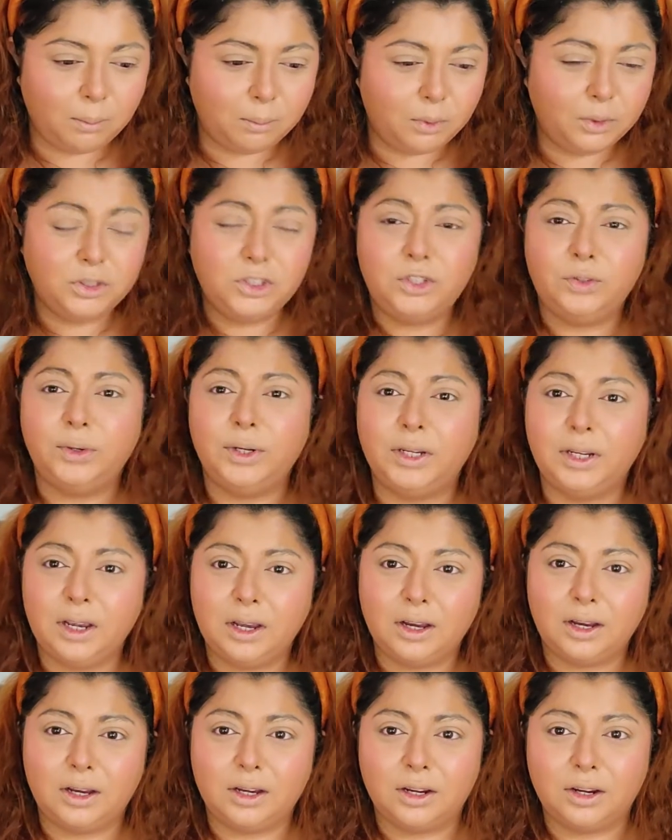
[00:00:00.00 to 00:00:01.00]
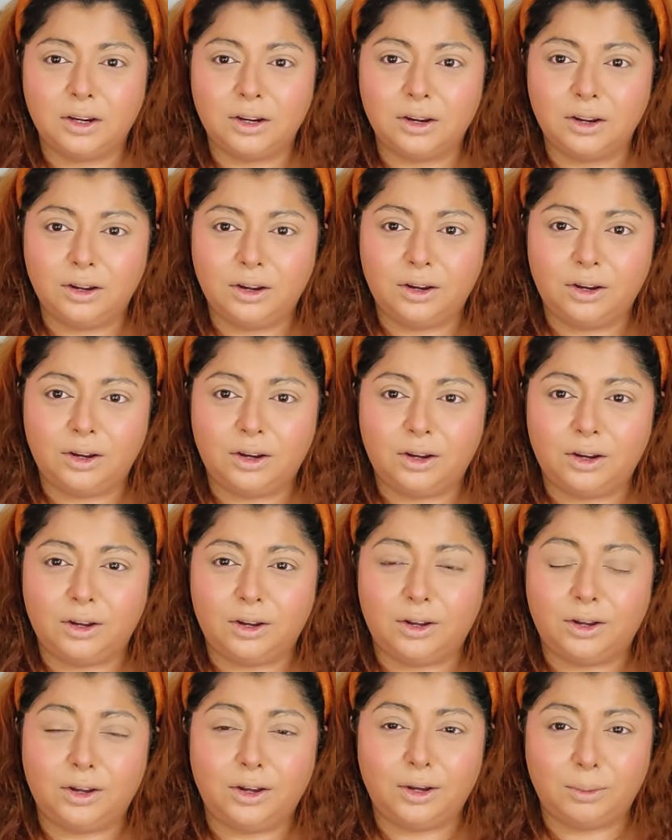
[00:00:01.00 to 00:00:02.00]
butchering a, a,
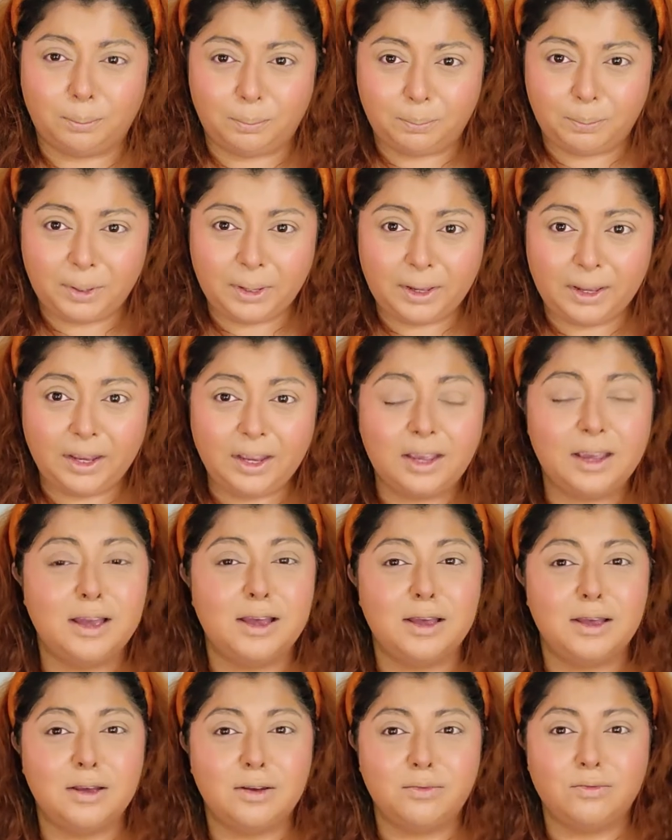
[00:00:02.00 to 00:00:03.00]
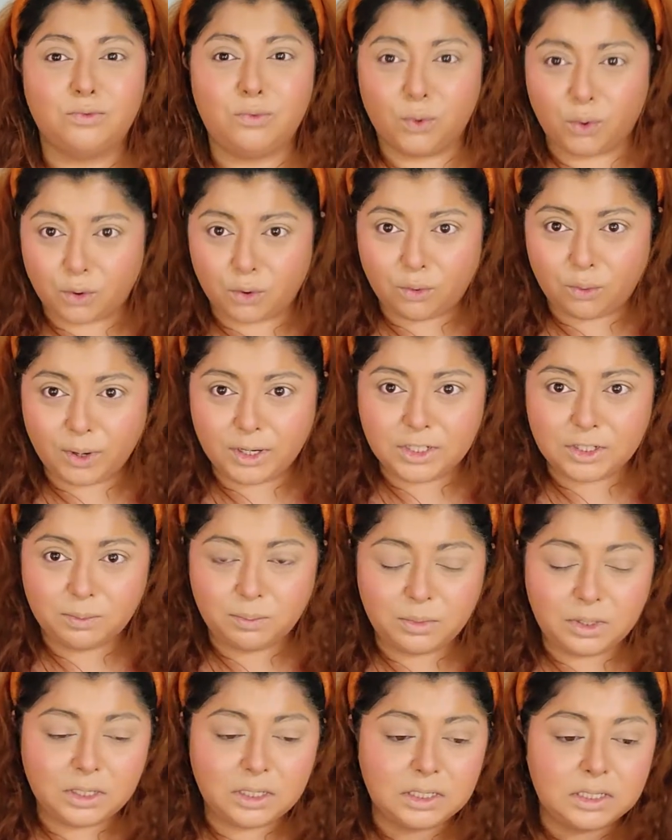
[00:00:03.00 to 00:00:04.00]
a pig for
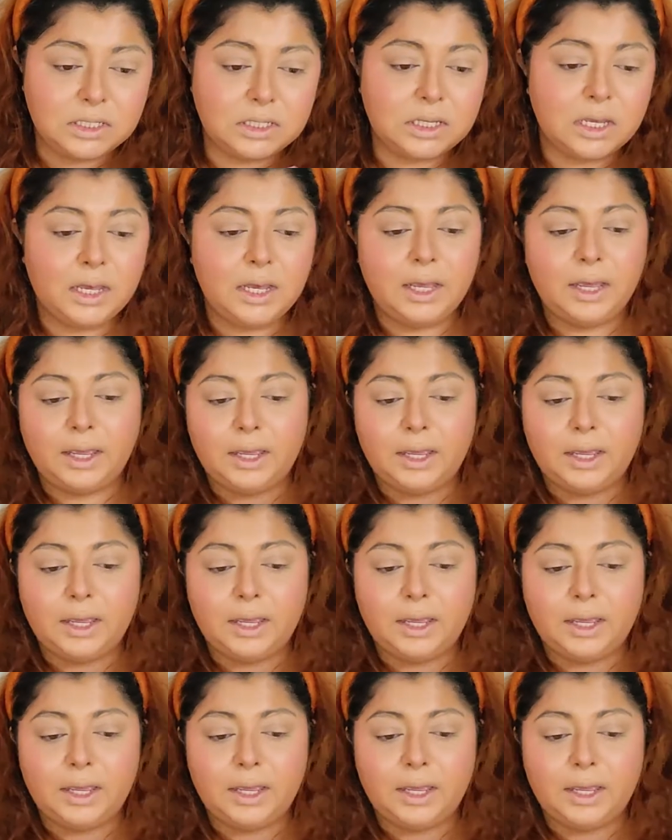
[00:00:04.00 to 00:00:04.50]
Christmas,